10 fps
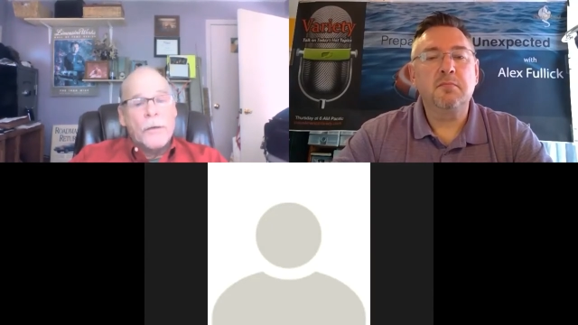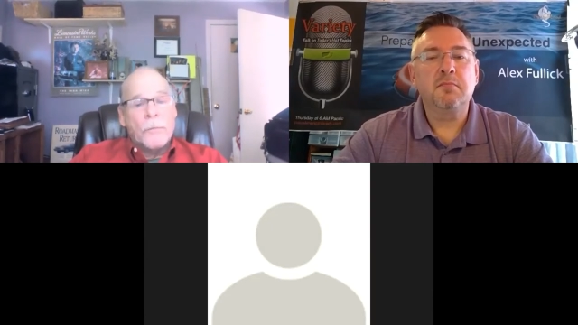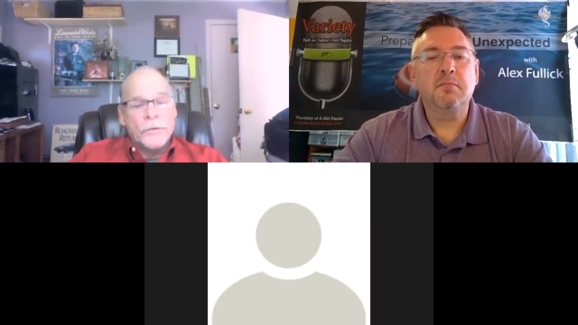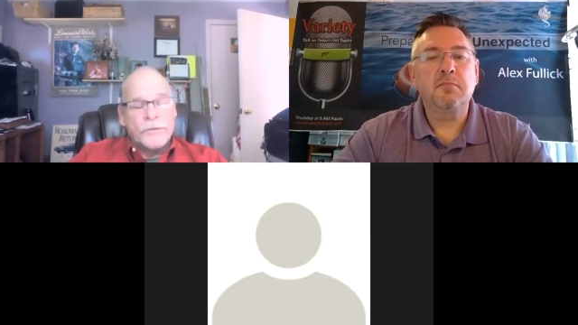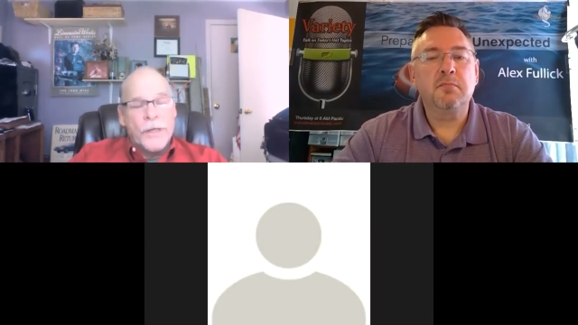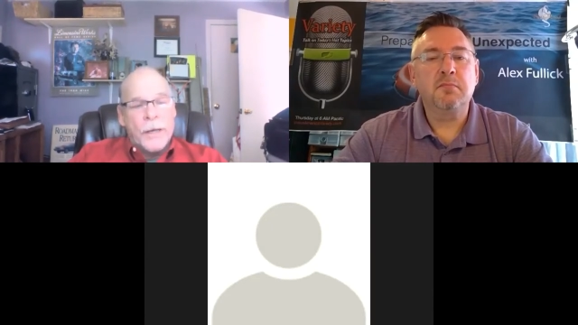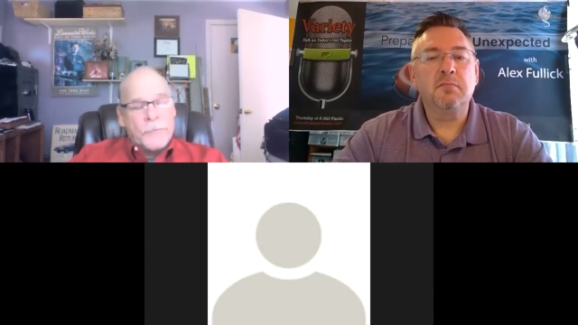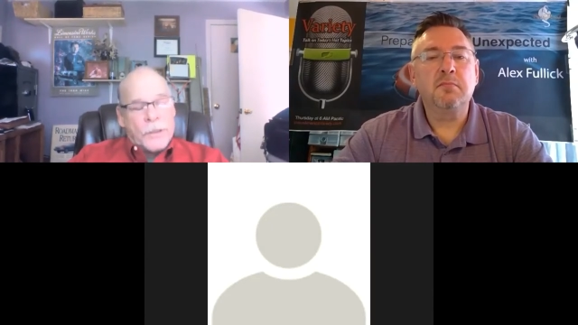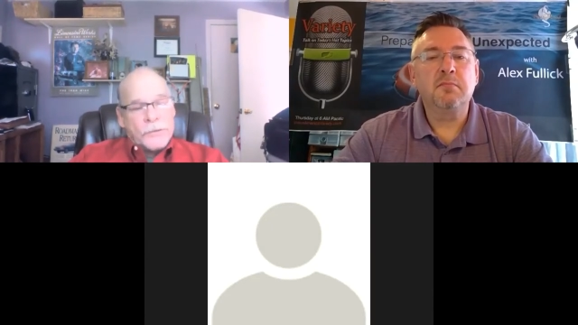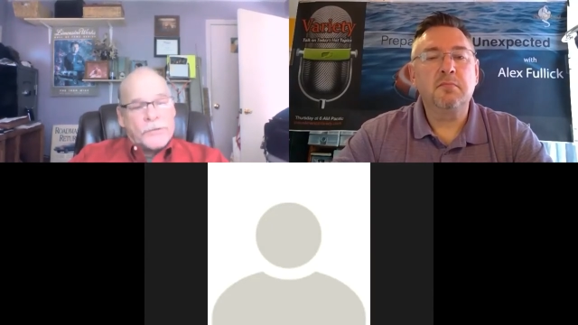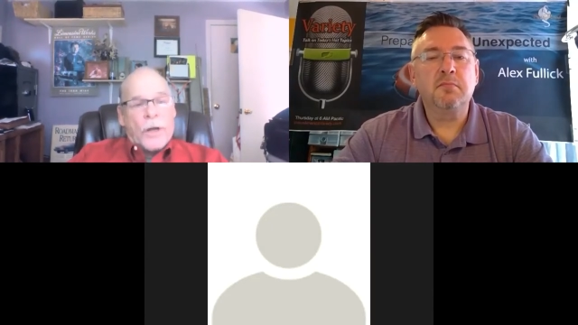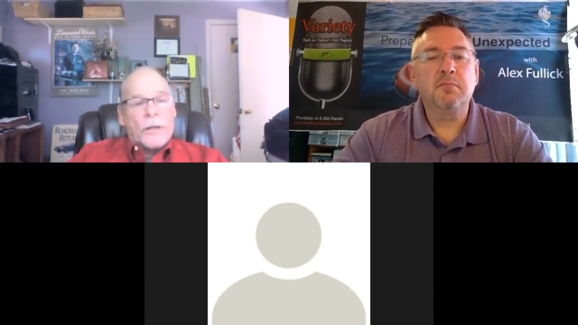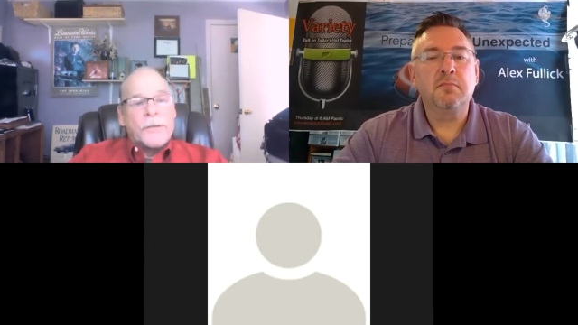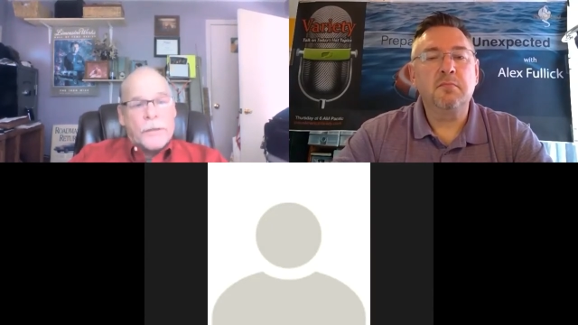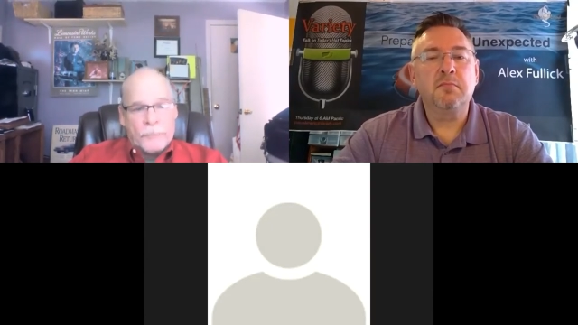Speaker 1: was named the
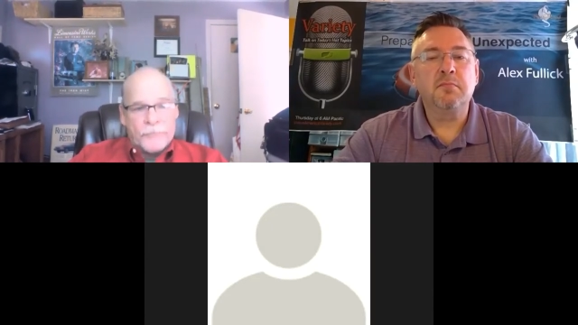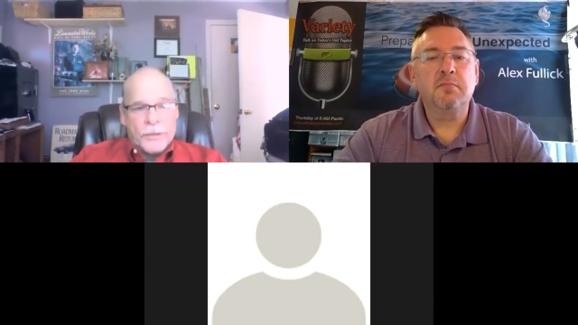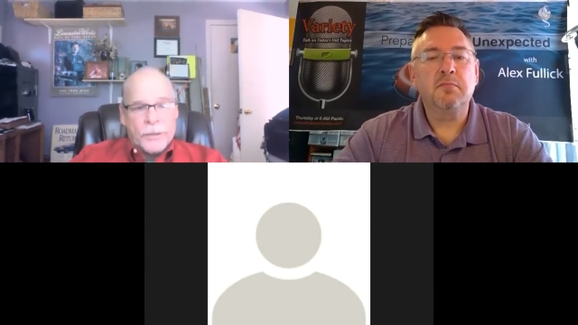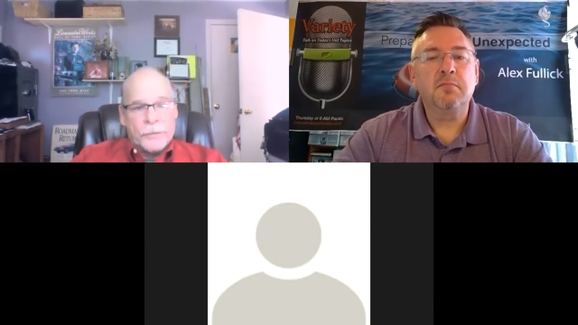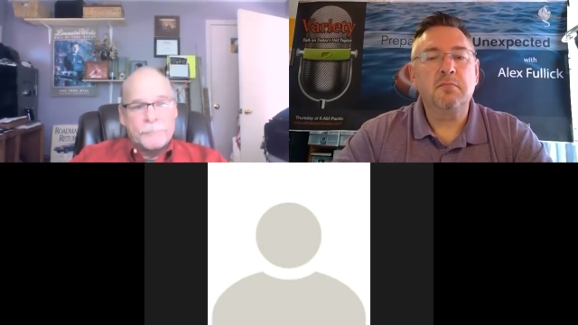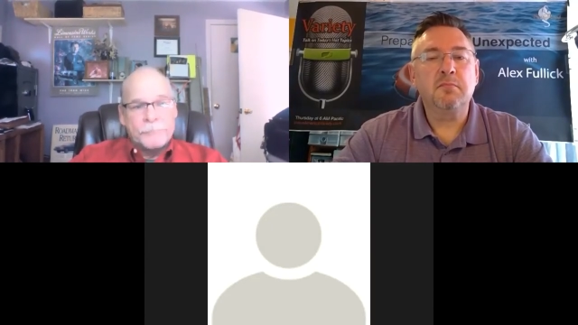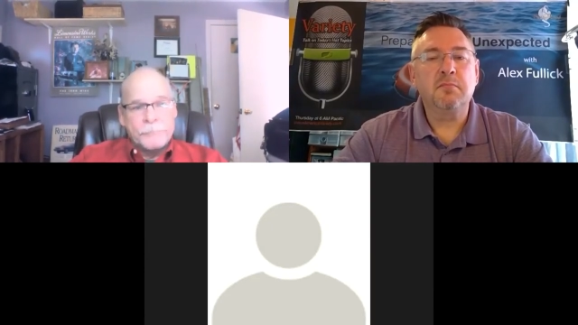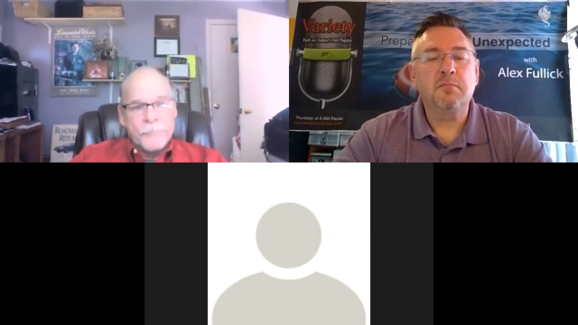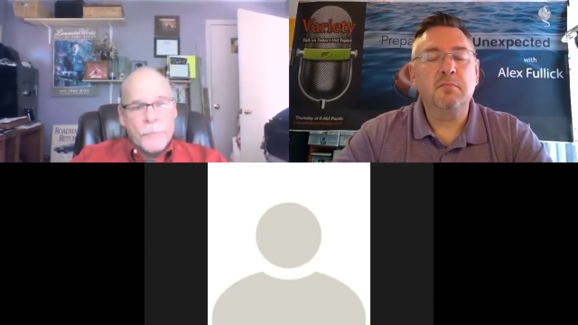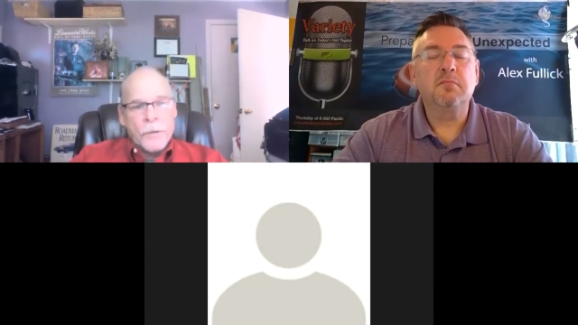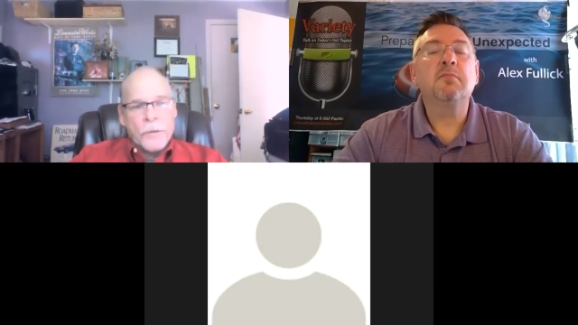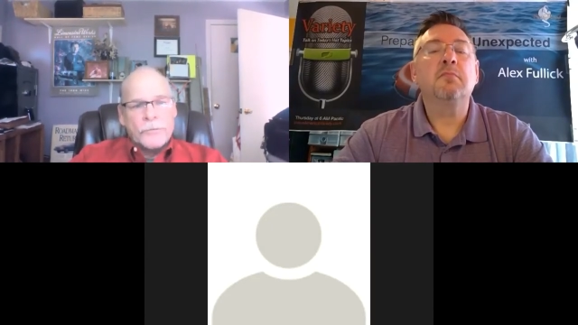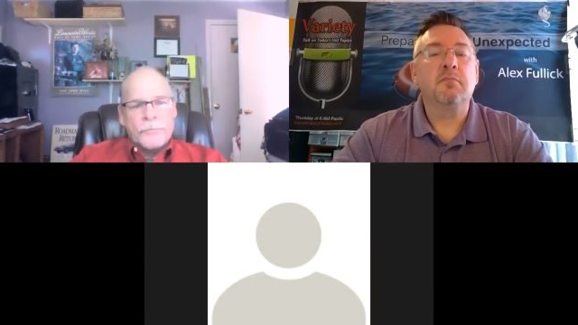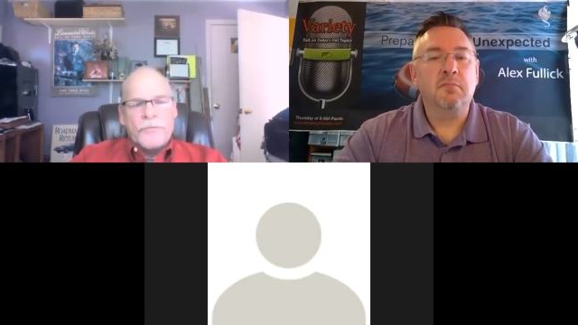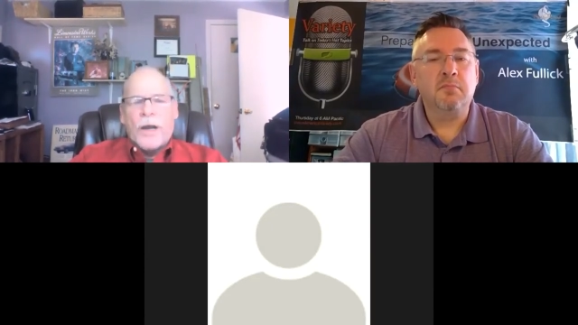Consultant of the Year.
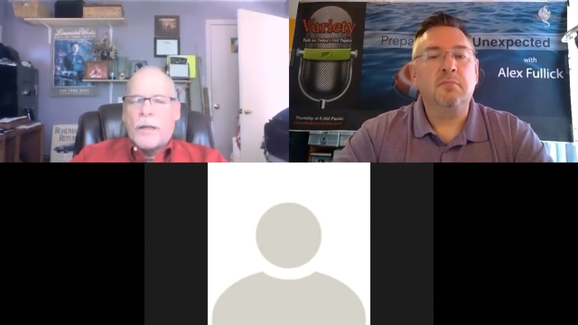We've got